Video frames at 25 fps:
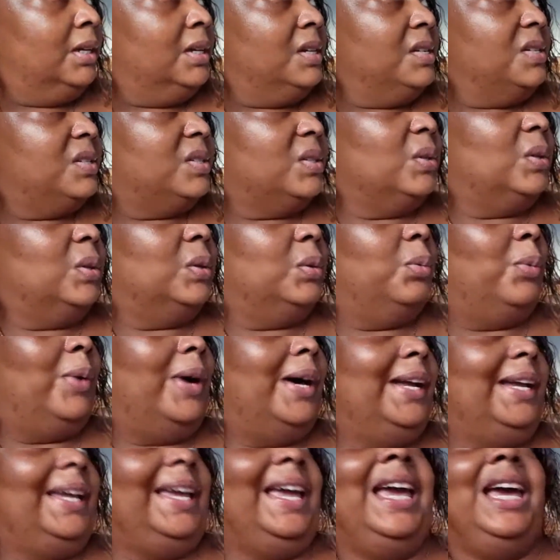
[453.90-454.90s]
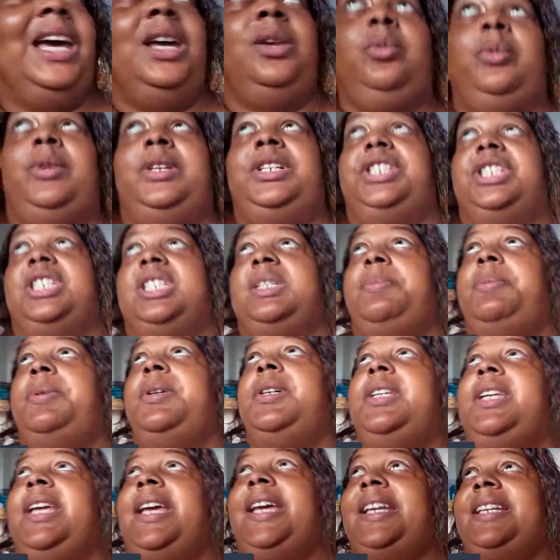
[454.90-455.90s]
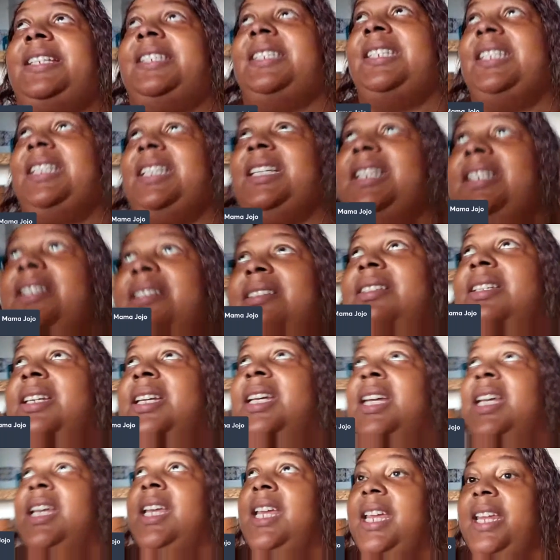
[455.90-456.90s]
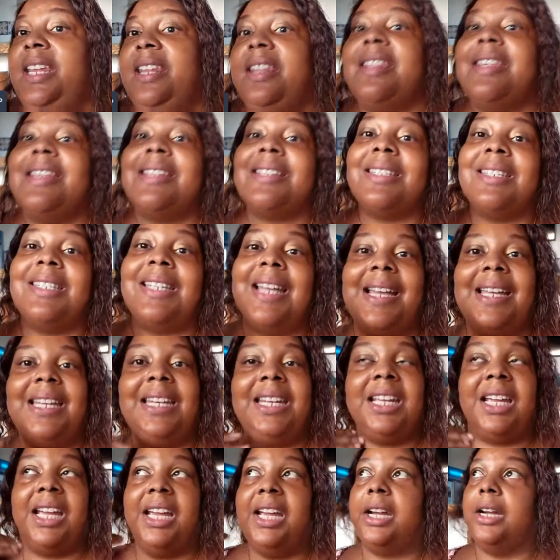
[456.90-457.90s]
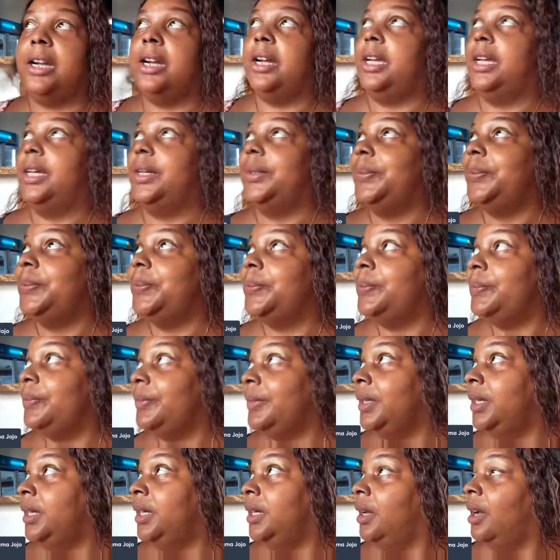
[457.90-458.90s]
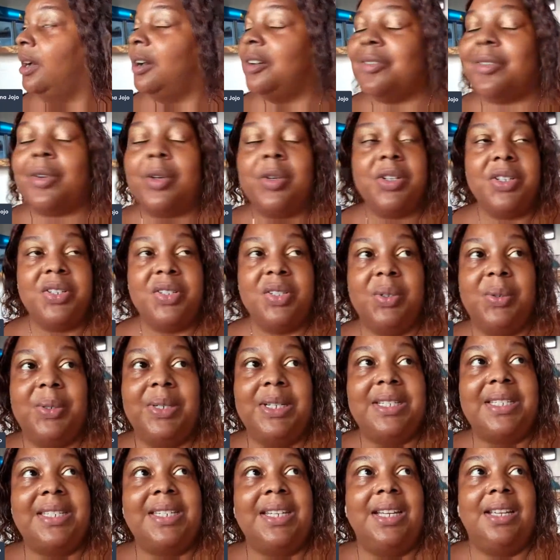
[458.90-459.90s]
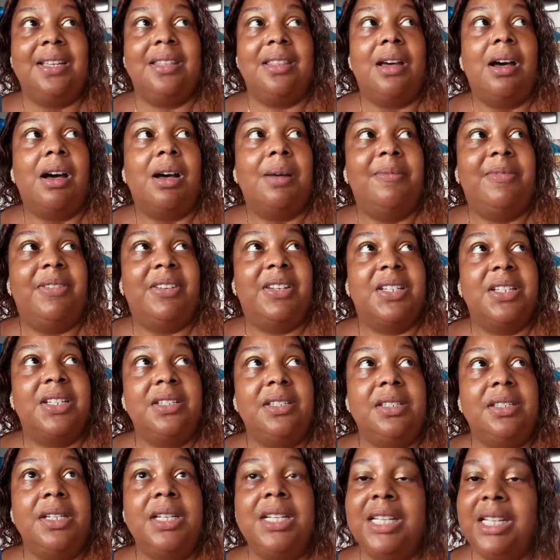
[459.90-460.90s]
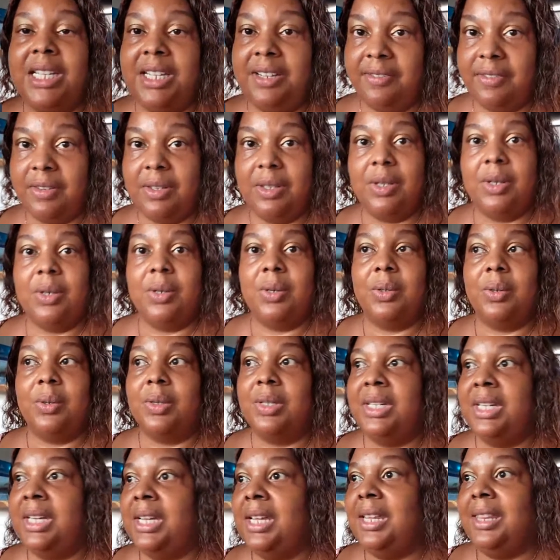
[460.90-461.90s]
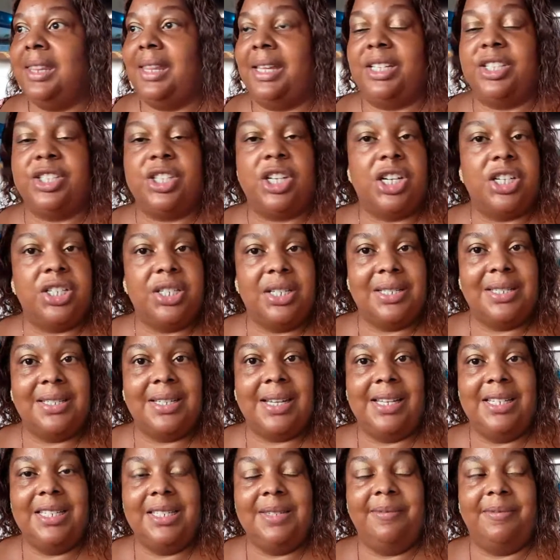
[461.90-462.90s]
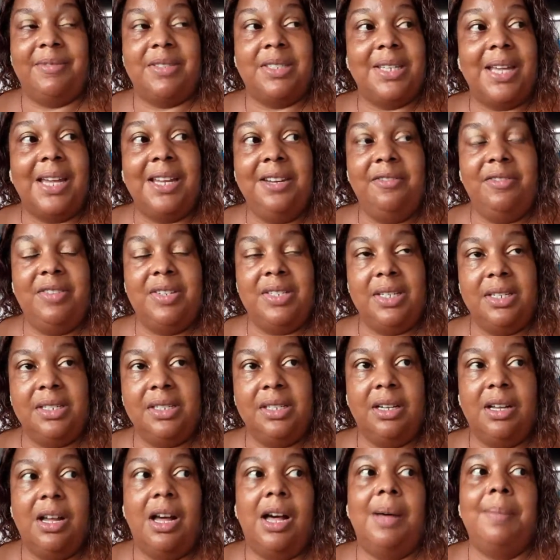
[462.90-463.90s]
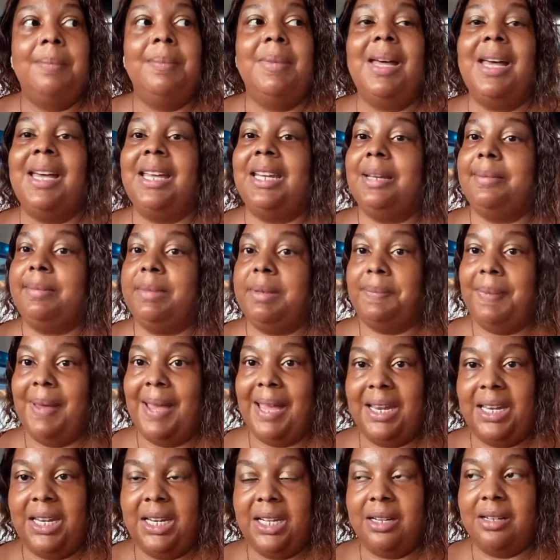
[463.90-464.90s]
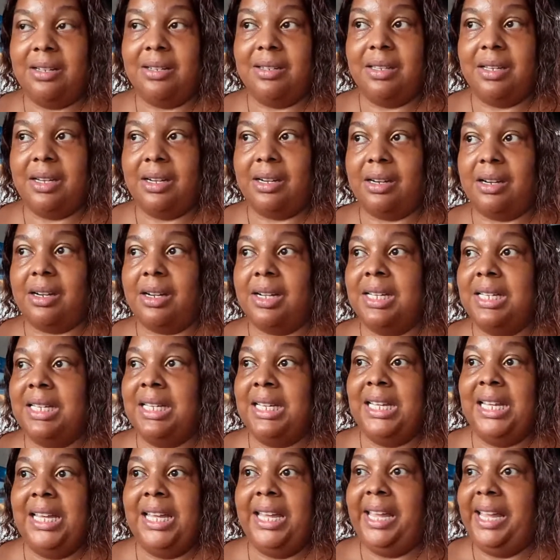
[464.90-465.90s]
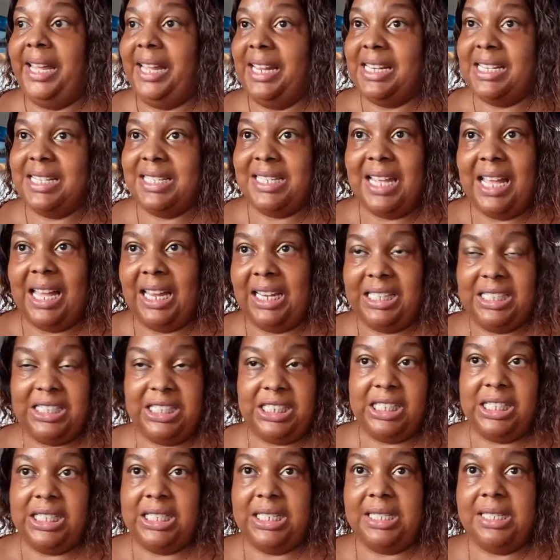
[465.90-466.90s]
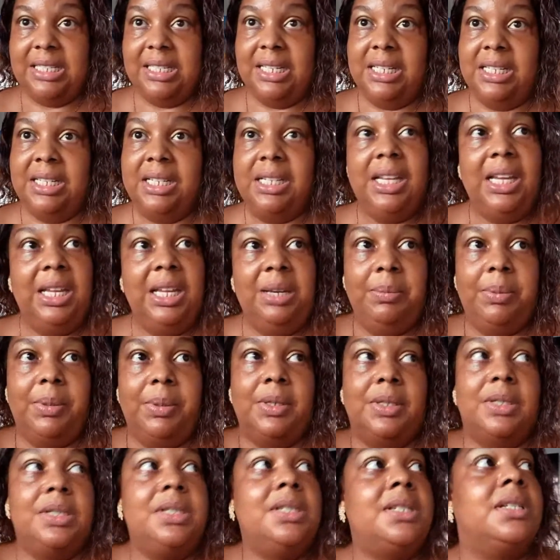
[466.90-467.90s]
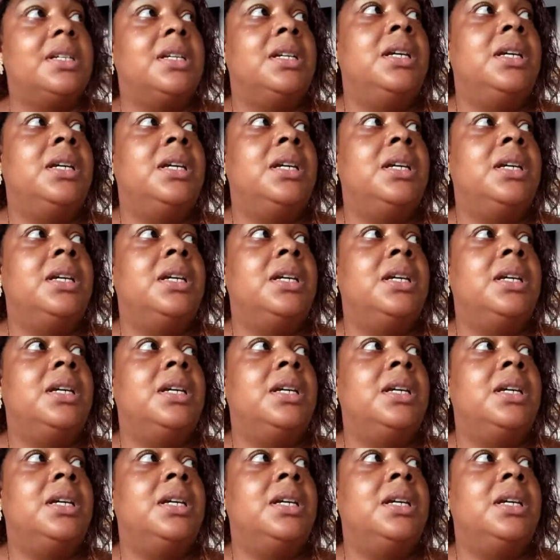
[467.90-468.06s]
So why can't we just put ACs in this dining area? Of course, no one is saying the obvious, even though they charge a site visit to come, and I'm depending on their intelligent input.